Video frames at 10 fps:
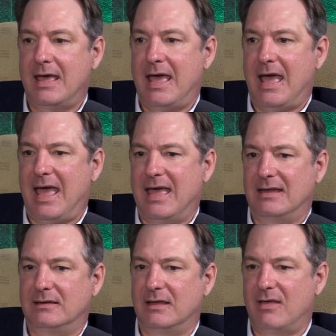
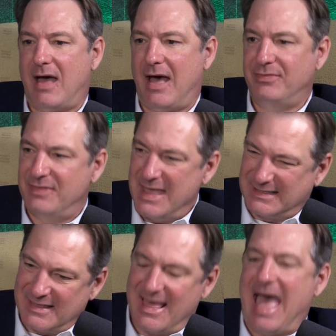And it's
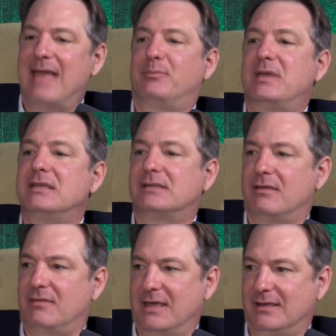that piece, I
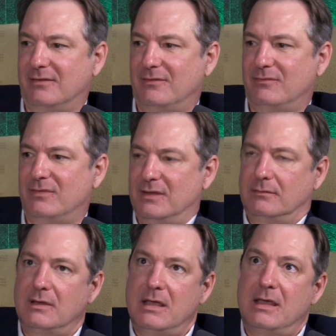think, that
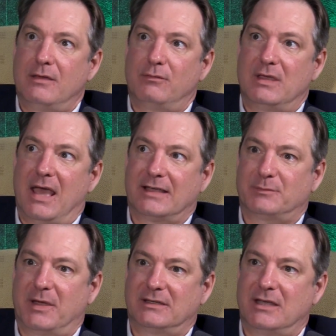the
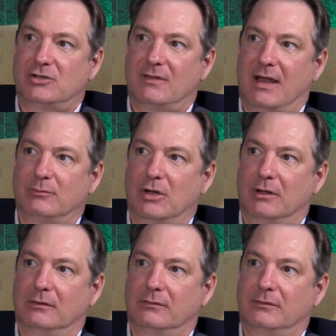expectation that I'm going to
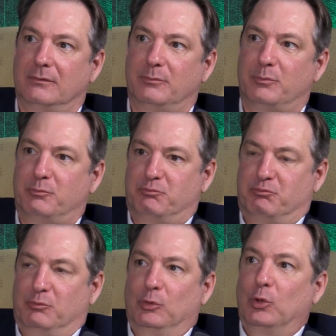
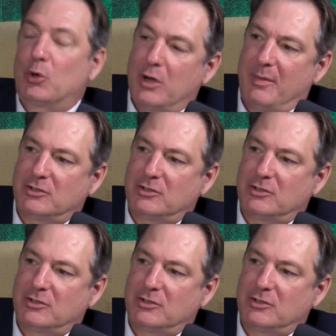learn a bunch of